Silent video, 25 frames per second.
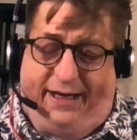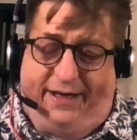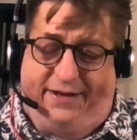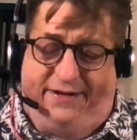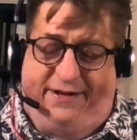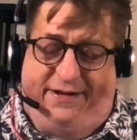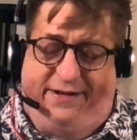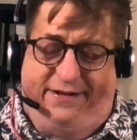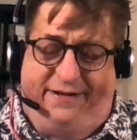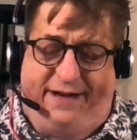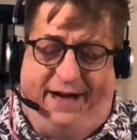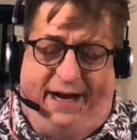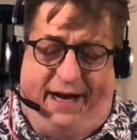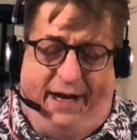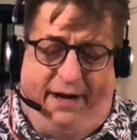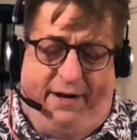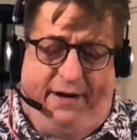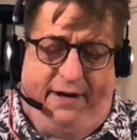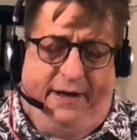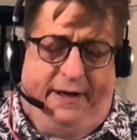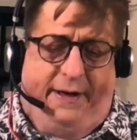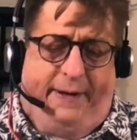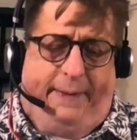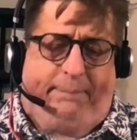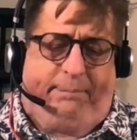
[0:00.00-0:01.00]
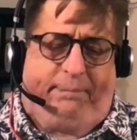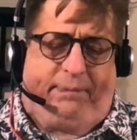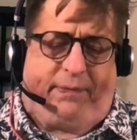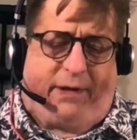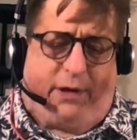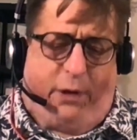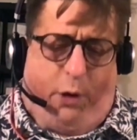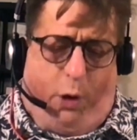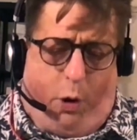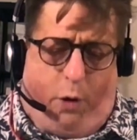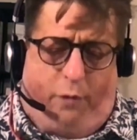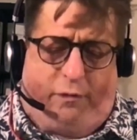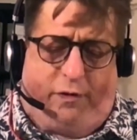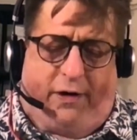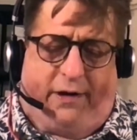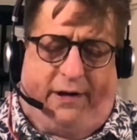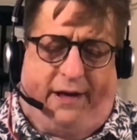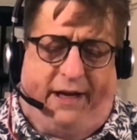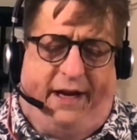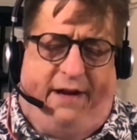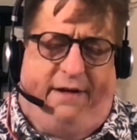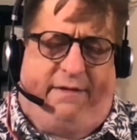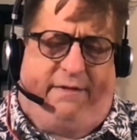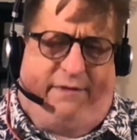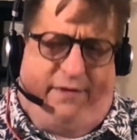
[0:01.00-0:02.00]
is he's not
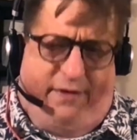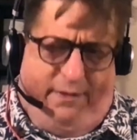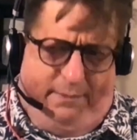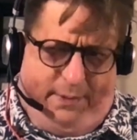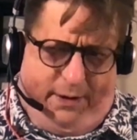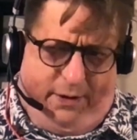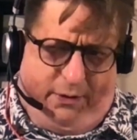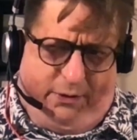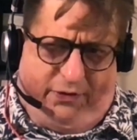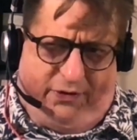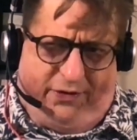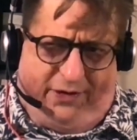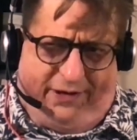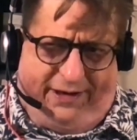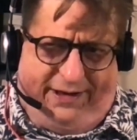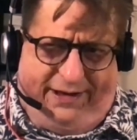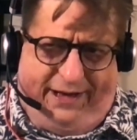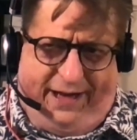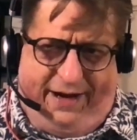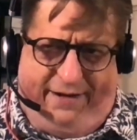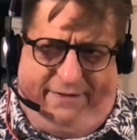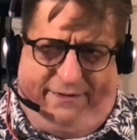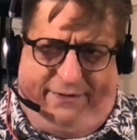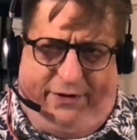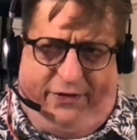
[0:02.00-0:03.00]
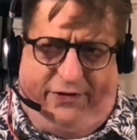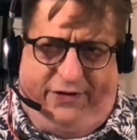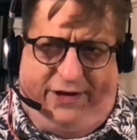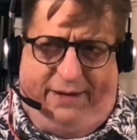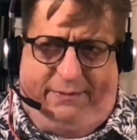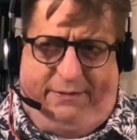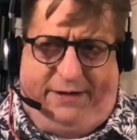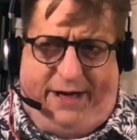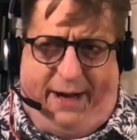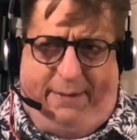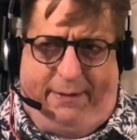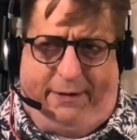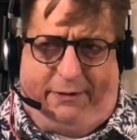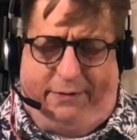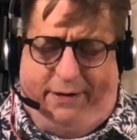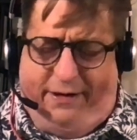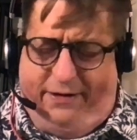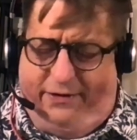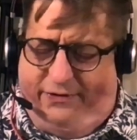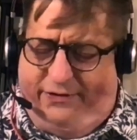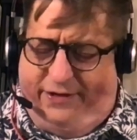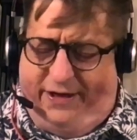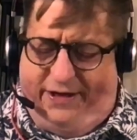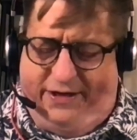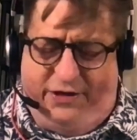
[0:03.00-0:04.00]
overly verbose. Like a lot of first-time comic
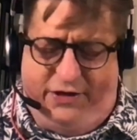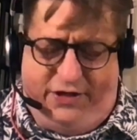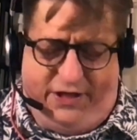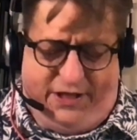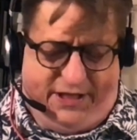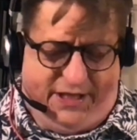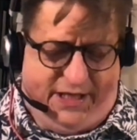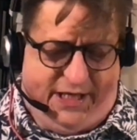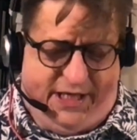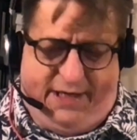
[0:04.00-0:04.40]
writers tend to just